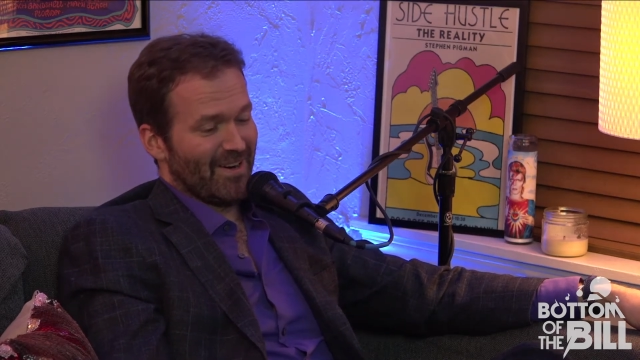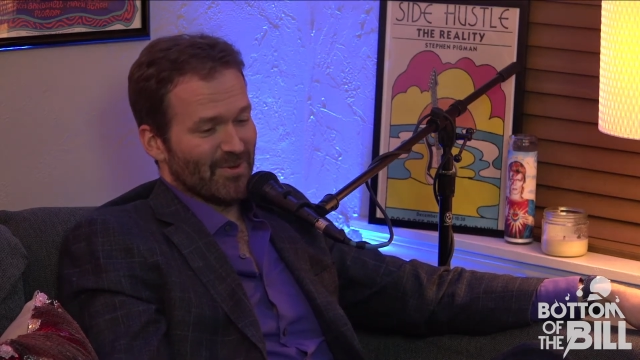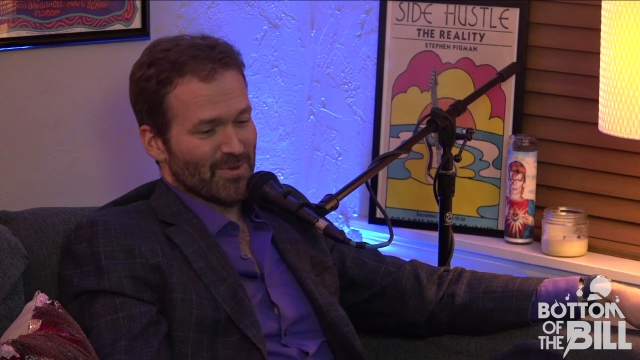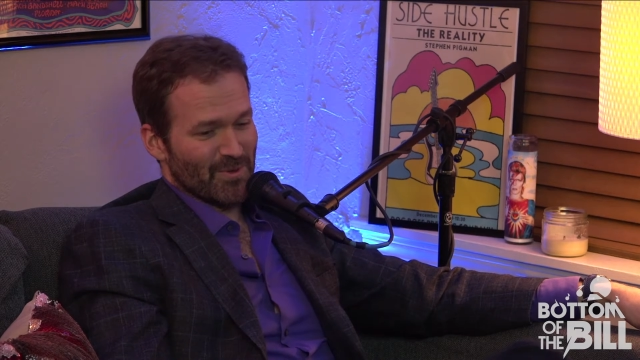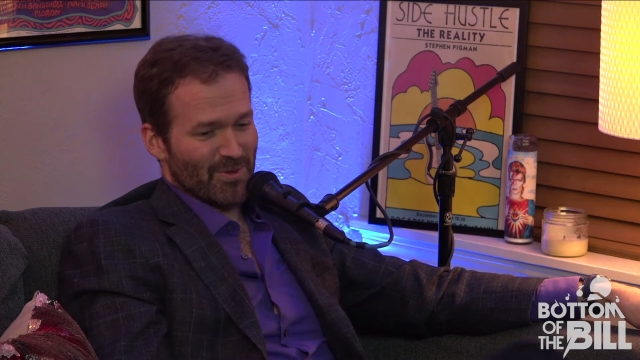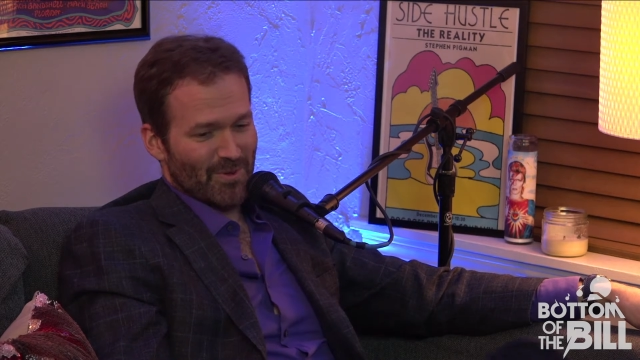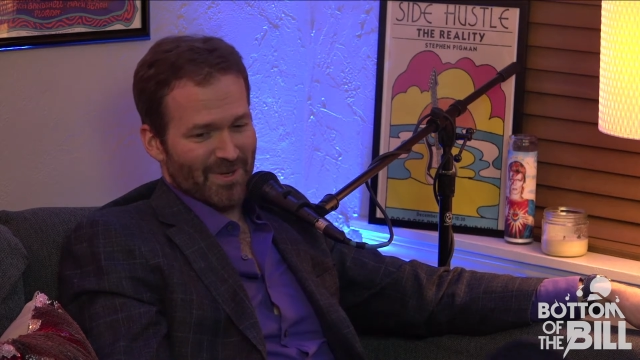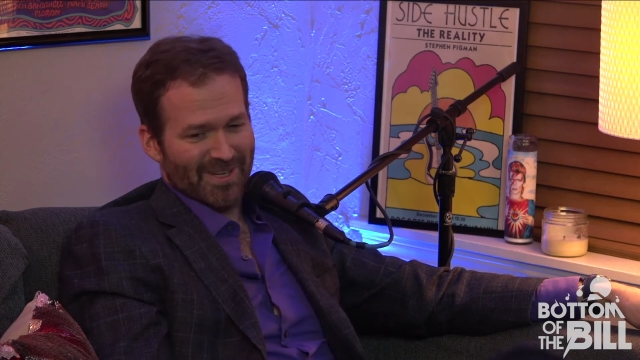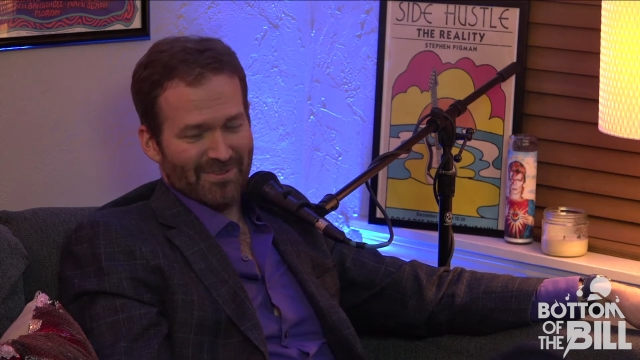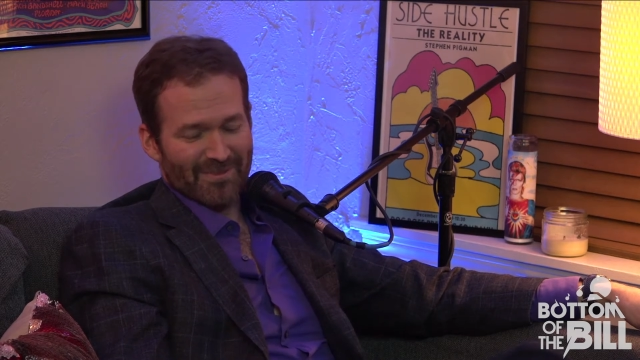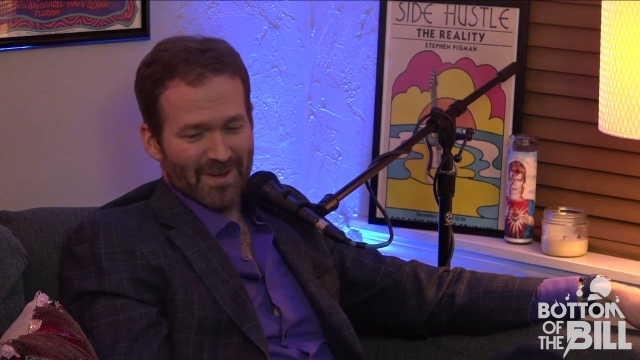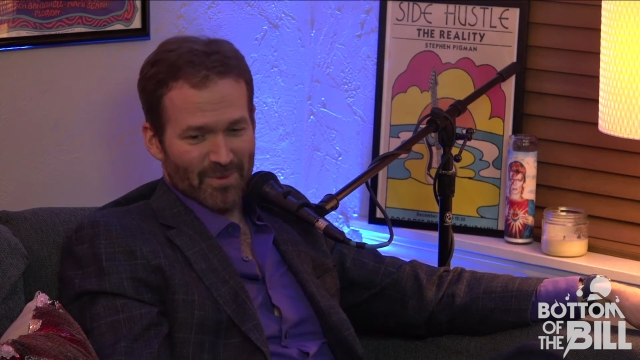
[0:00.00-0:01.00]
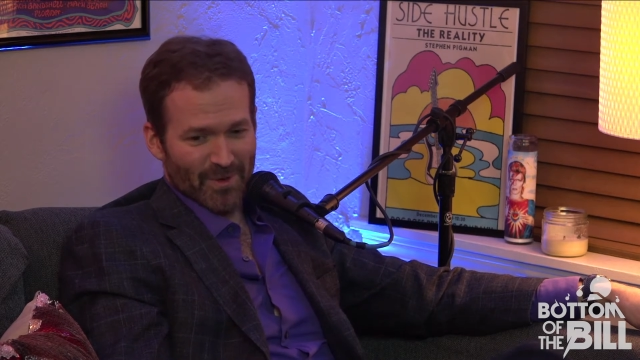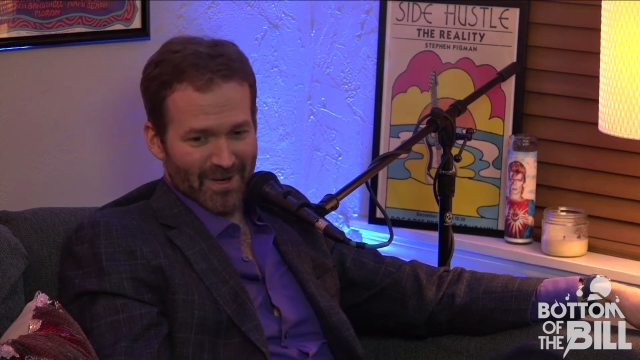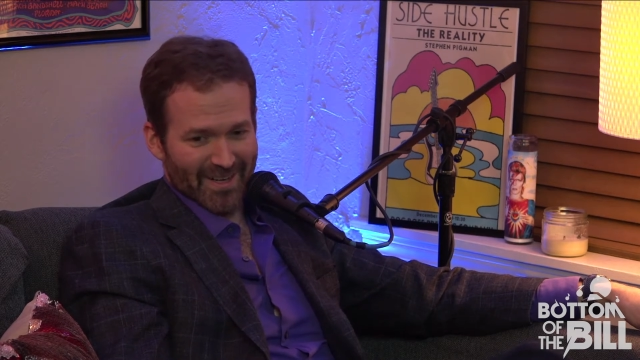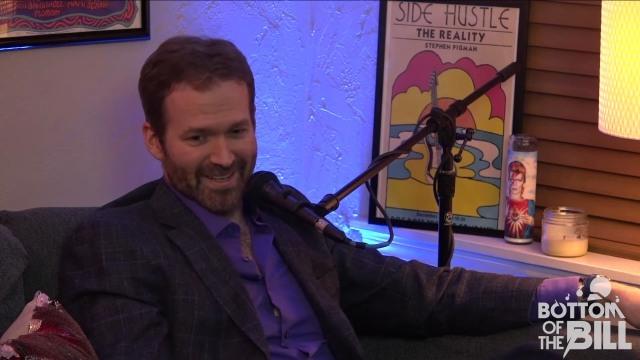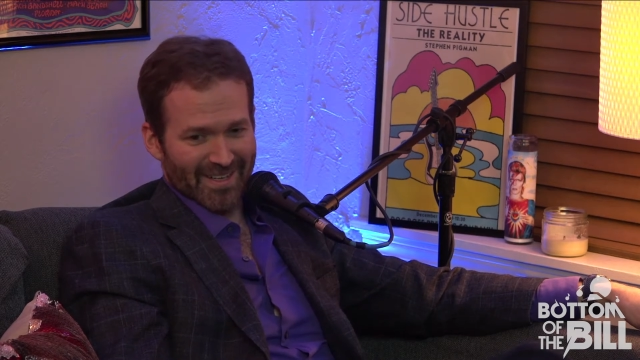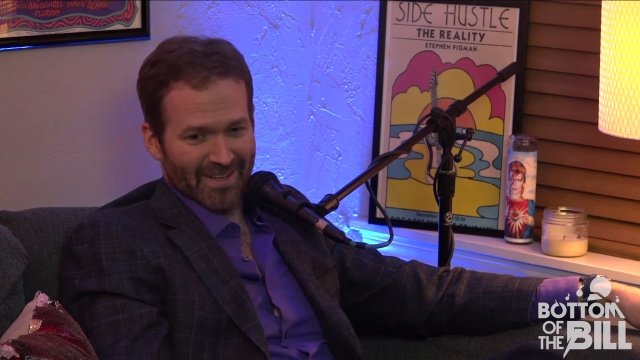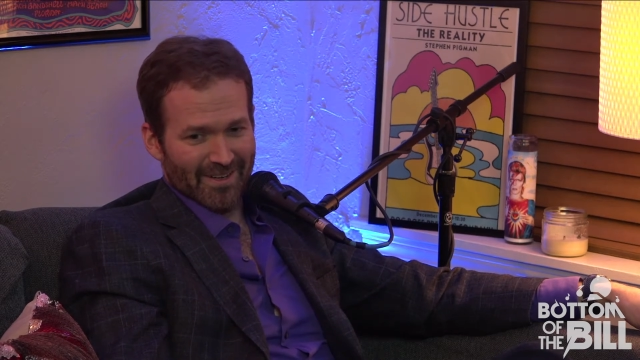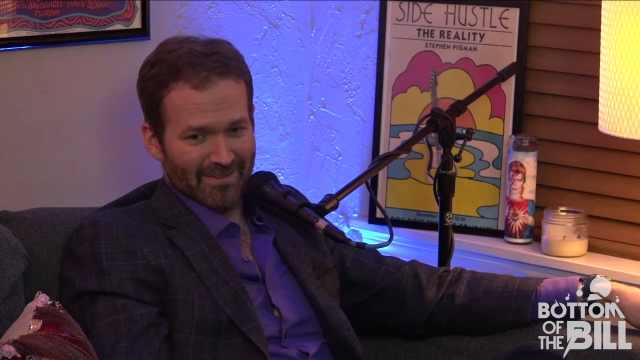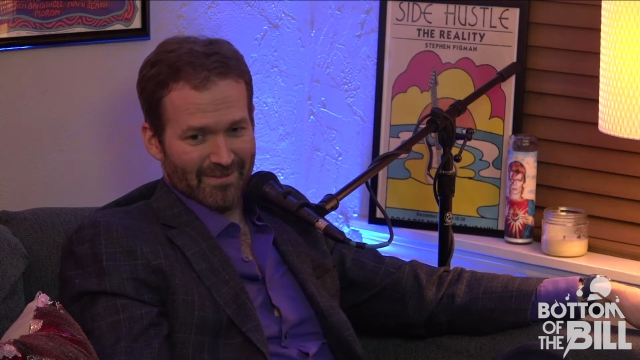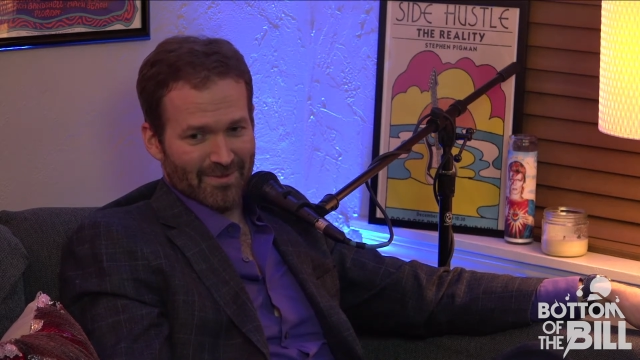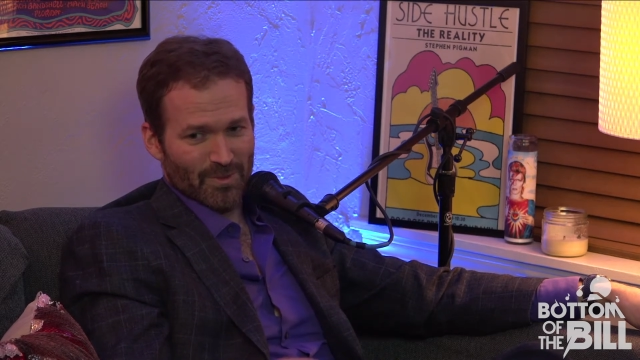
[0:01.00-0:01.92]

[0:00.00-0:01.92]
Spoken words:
it was recorded in February of